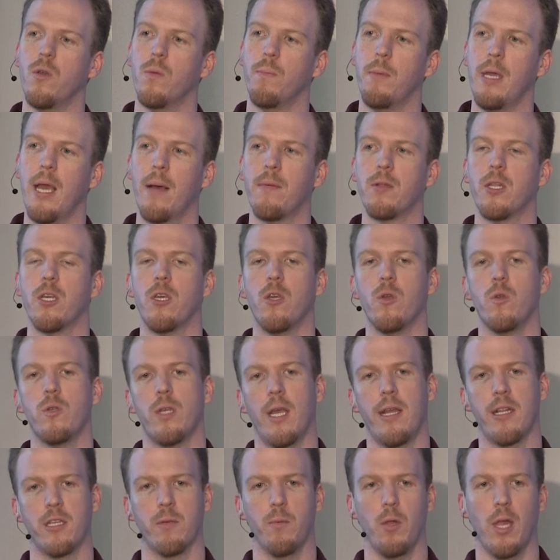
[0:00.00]
be able to use
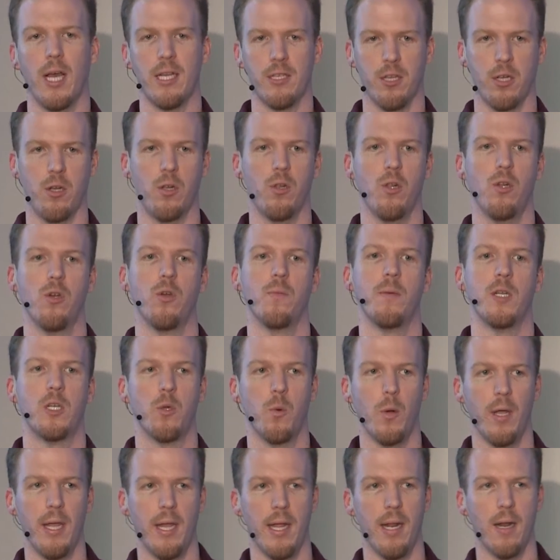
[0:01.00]
Ansible as a glue
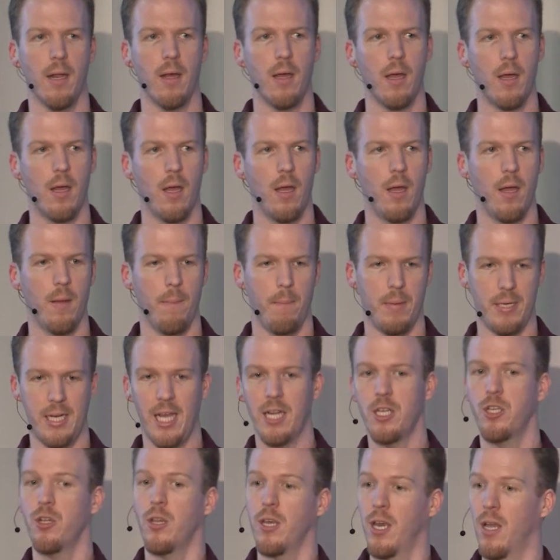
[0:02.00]
between
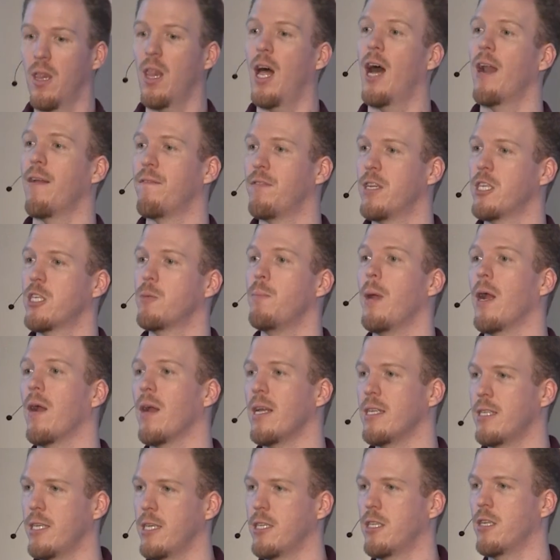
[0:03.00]
potentially a lot of
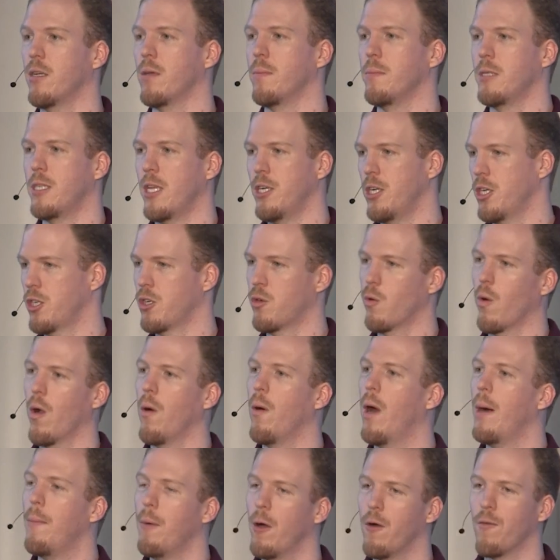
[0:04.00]
disparate systems that just grow
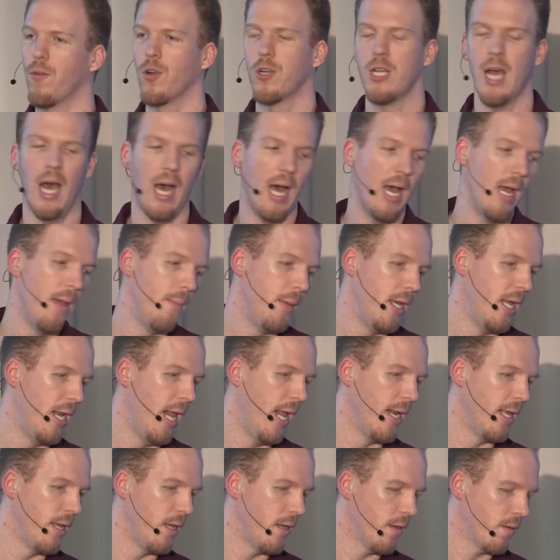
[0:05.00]
up over time in
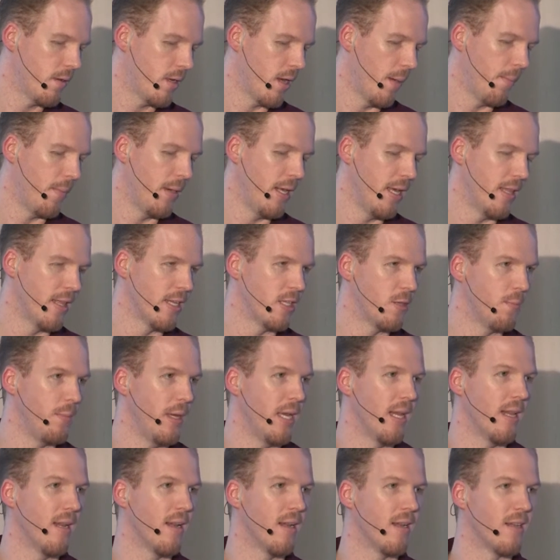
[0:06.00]
any company that's
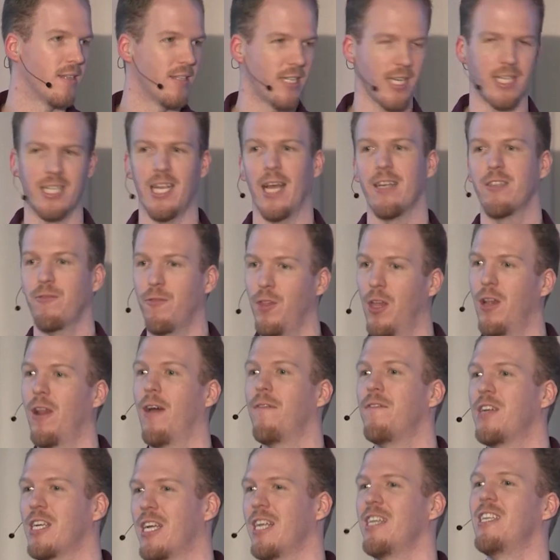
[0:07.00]
been successful
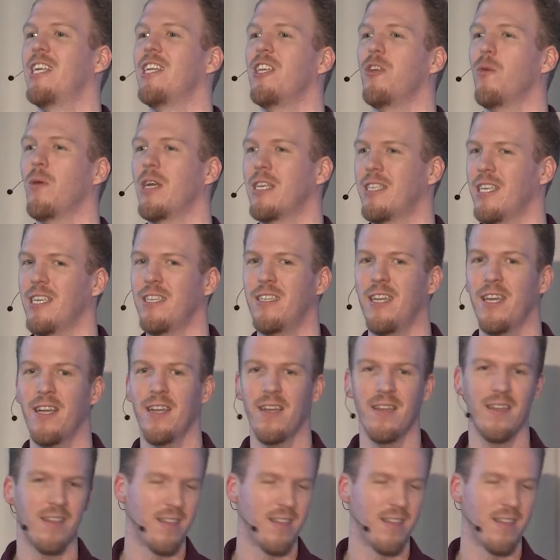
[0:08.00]
enough to continue existing.